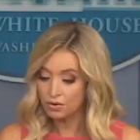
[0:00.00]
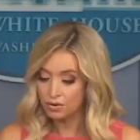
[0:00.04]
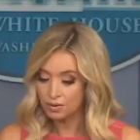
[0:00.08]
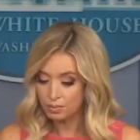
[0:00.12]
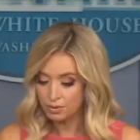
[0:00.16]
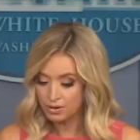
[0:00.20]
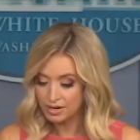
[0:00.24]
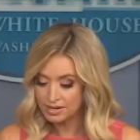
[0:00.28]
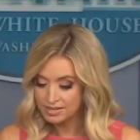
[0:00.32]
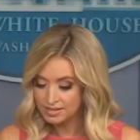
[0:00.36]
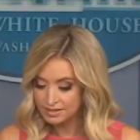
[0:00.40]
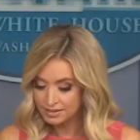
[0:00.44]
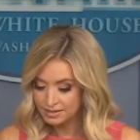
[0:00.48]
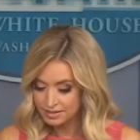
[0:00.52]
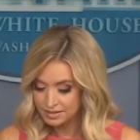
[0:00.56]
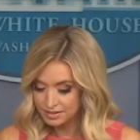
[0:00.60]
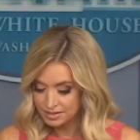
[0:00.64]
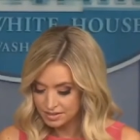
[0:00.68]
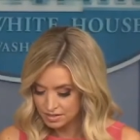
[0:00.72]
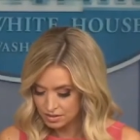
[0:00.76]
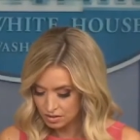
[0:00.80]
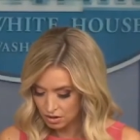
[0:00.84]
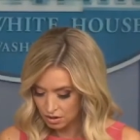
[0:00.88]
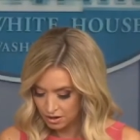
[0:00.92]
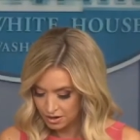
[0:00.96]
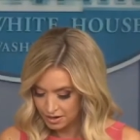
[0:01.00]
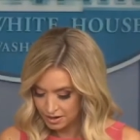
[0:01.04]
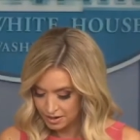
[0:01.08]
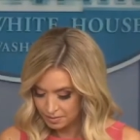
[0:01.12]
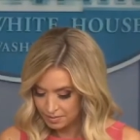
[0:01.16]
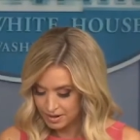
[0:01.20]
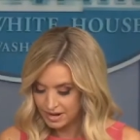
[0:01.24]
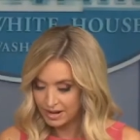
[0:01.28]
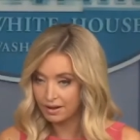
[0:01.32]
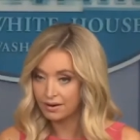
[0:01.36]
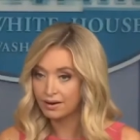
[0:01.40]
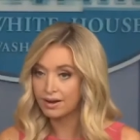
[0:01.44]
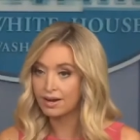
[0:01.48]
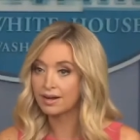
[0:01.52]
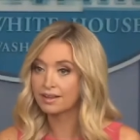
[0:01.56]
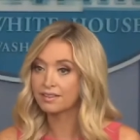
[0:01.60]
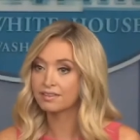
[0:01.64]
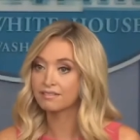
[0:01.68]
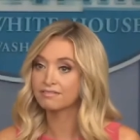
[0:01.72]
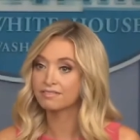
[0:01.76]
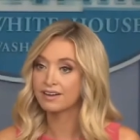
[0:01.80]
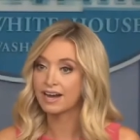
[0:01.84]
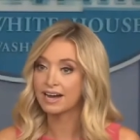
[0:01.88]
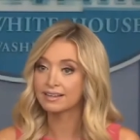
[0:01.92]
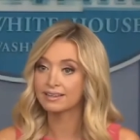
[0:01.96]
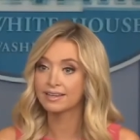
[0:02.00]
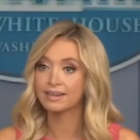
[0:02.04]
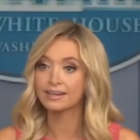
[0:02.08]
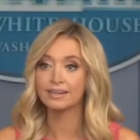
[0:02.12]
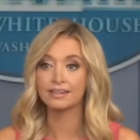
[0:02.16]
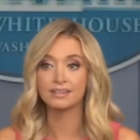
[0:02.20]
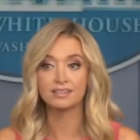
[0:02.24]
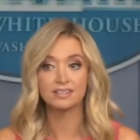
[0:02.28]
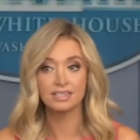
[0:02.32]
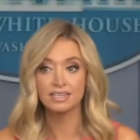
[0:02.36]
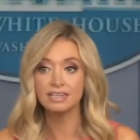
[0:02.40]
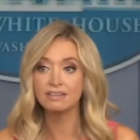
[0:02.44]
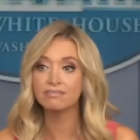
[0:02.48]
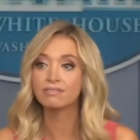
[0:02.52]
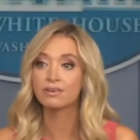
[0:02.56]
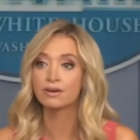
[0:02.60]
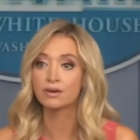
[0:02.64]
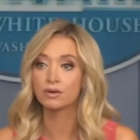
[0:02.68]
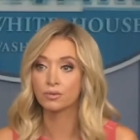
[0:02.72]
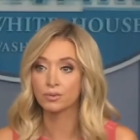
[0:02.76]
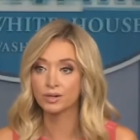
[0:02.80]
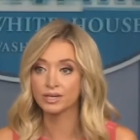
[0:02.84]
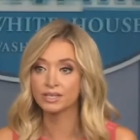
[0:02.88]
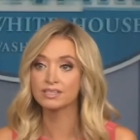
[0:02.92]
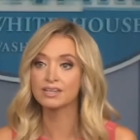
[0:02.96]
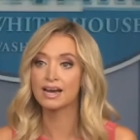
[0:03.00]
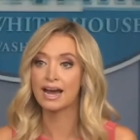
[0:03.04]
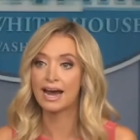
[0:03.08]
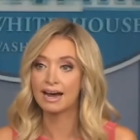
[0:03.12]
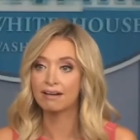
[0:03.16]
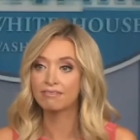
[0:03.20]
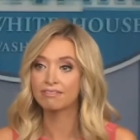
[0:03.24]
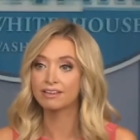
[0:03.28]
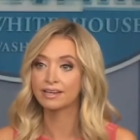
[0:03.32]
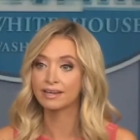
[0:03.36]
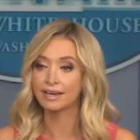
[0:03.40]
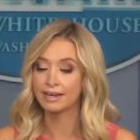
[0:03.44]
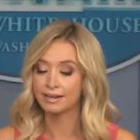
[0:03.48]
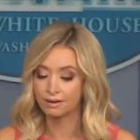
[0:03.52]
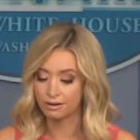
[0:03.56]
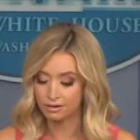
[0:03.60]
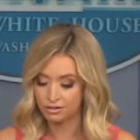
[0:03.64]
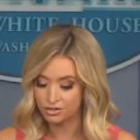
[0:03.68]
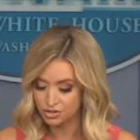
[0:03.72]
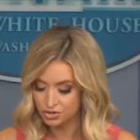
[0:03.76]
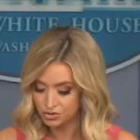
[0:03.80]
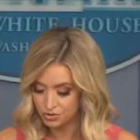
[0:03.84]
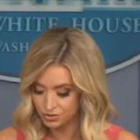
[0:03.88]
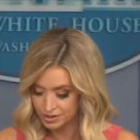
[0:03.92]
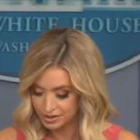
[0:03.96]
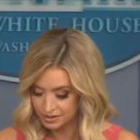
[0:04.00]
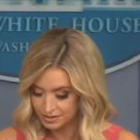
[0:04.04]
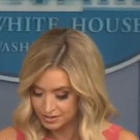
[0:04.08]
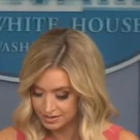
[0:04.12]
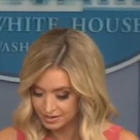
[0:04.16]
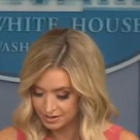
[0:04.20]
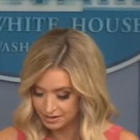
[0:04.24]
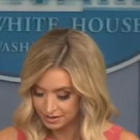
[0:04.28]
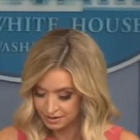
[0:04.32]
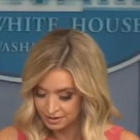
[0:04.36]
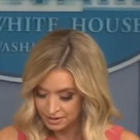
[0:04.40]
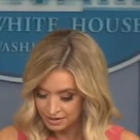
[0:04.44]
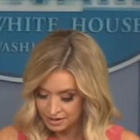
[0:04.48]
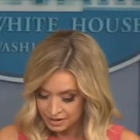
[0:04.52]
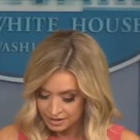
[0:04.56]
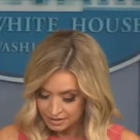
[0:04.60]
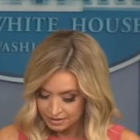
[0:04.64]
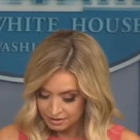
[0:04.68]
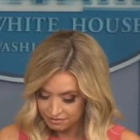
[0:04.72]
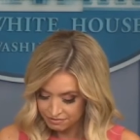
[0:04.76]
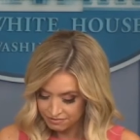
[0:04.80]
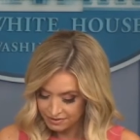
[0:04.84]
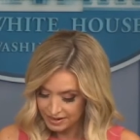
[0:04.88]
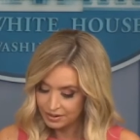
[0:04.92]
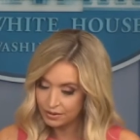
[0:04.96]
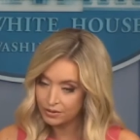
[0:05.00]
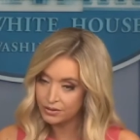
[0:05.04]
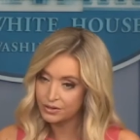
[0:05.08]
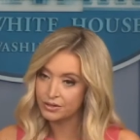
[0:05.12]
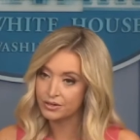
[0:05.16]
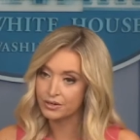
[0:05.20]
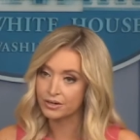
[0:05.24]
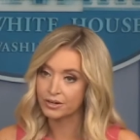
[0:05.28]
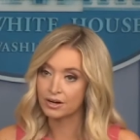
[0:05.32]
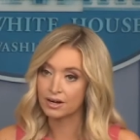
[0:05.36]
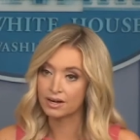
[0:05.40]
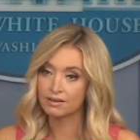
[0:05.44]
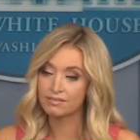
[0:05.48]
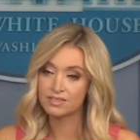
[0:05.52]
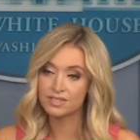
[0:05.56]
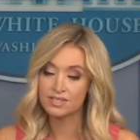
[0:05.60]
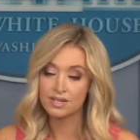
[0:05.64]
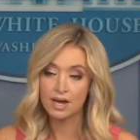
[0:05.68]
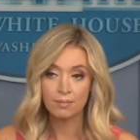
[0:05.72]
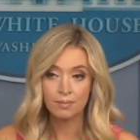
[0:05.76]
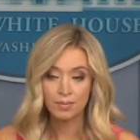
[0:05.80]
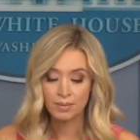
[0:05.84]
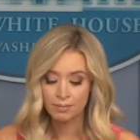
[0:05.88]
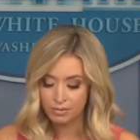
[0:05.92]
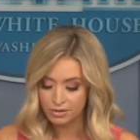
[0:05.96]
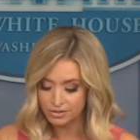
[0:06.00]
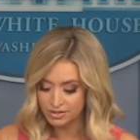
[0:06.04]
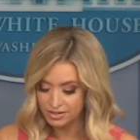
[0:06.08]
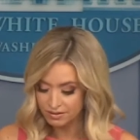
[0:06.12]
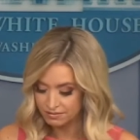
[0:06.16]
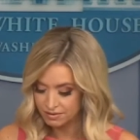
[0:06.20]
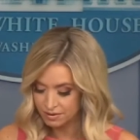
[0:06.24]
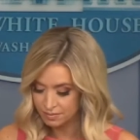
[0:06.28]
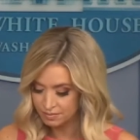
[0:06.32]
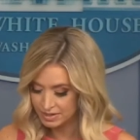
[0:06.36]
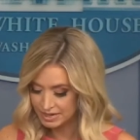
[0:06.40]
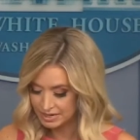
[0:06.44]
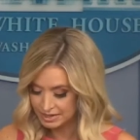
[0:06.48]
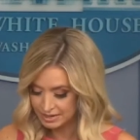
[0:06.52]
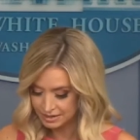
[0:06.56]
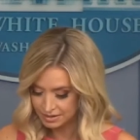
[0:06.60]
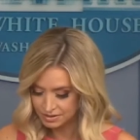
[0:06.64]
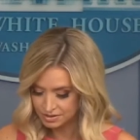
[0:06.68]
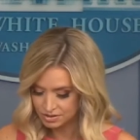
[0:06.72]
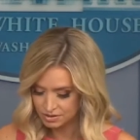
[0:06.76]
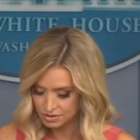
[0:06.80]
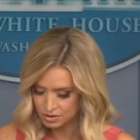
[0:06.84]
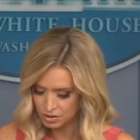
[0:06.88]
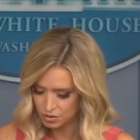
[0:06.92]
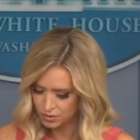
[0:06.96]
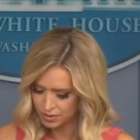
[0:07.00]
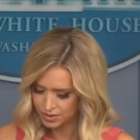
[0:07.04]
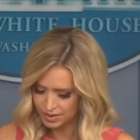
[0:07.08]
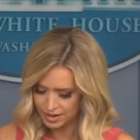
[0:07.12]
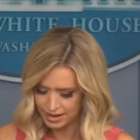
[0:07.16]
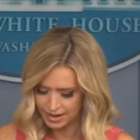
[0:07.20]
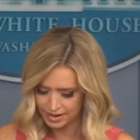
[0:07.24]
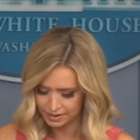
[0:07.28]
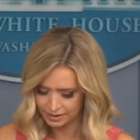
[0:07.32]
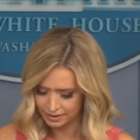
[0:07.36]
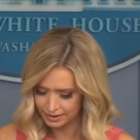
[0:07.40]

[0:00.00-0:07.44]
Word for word: the president is sorry about uh, the fact that Antifa wreaked havoc in our streets and the failure of some members of the media to note that.